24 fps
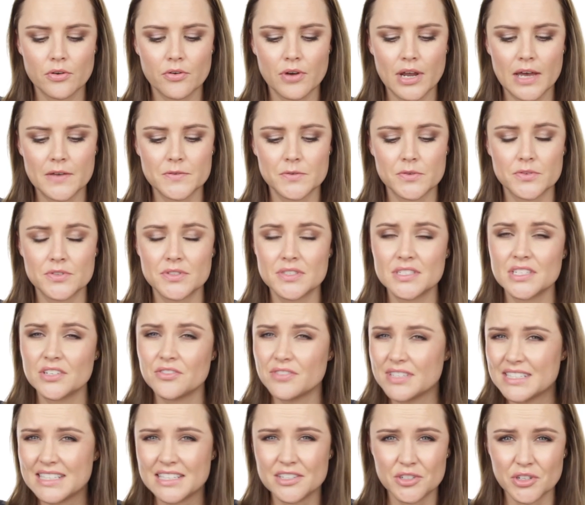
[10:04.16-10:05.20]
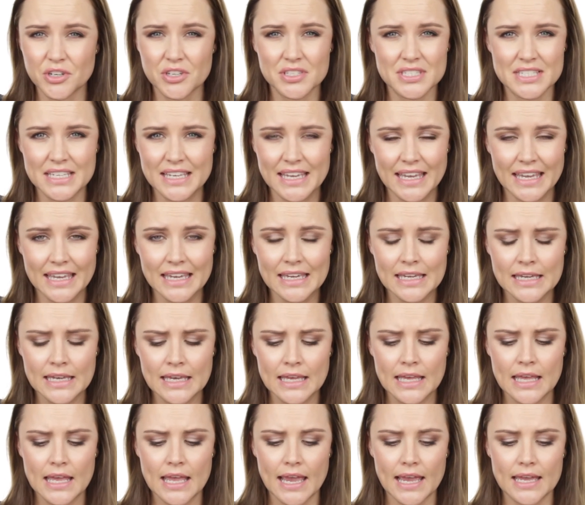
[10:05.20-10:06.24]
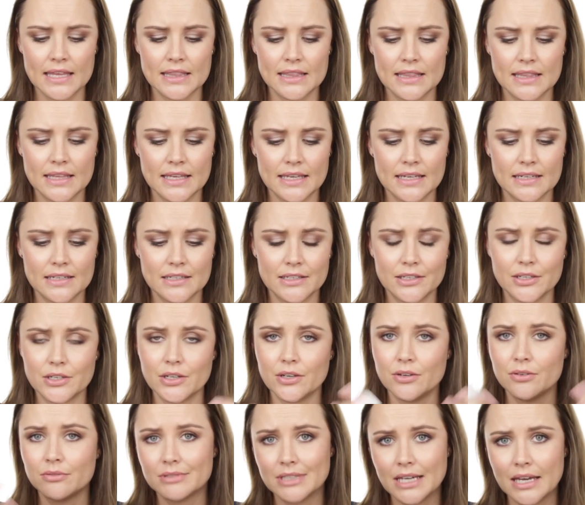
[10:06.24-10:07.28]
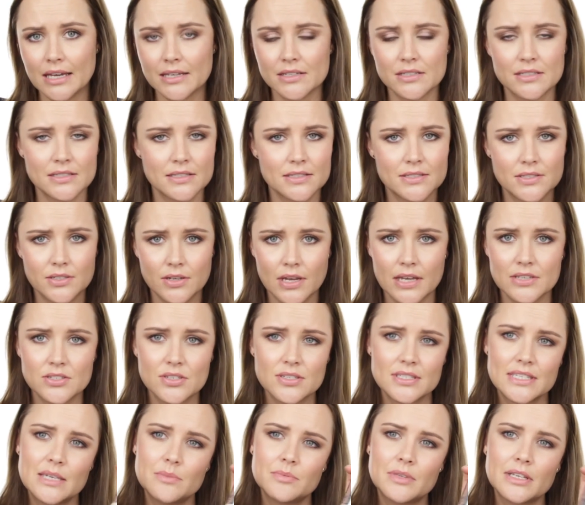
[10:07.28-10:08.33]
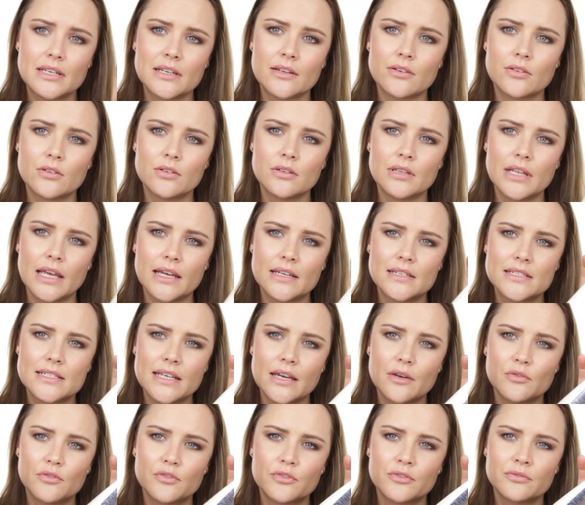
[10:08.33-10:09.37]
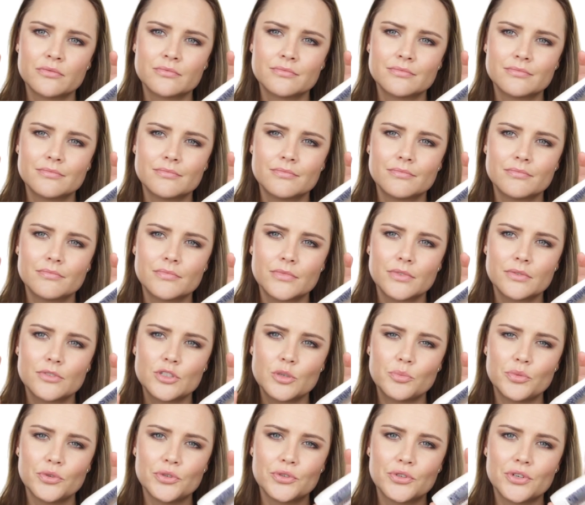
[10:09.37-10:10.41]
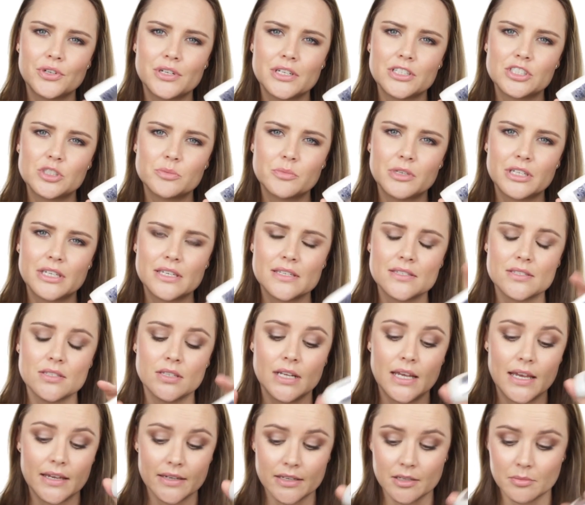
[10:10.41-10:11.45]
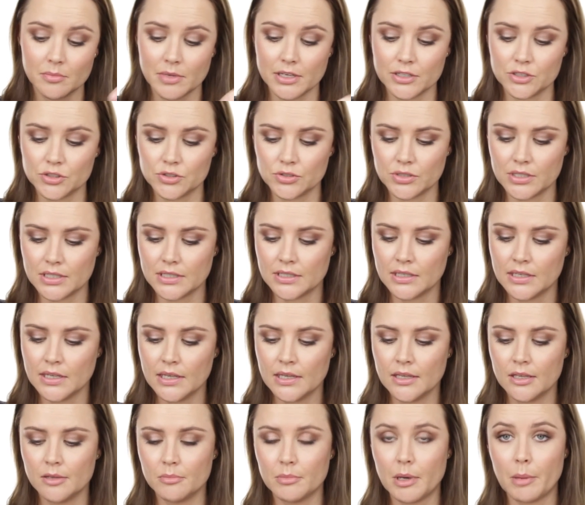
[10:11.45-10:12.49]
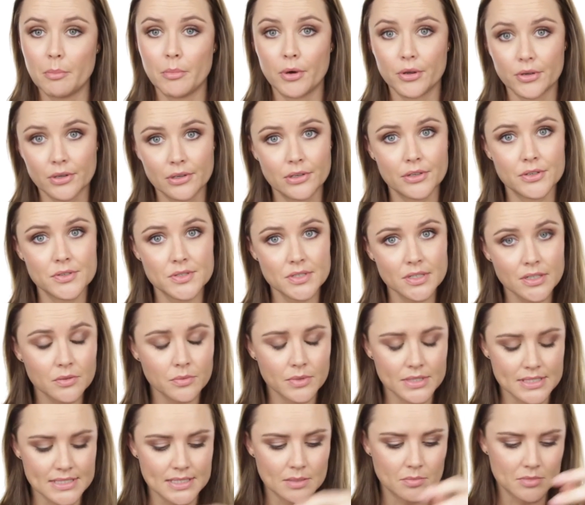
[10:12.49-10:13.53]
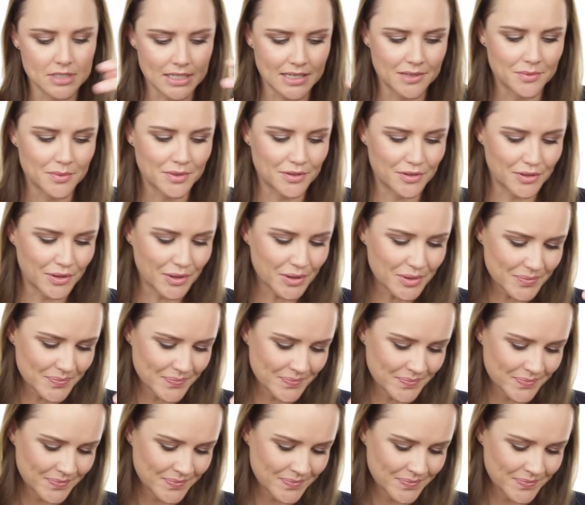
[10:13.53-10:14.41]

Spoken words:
arrives with seriously dirty hair, and then, you know, I just keep the little like Dove shampoo and conditioner in my kit so that I can make sure my model looks good once I'm done with her.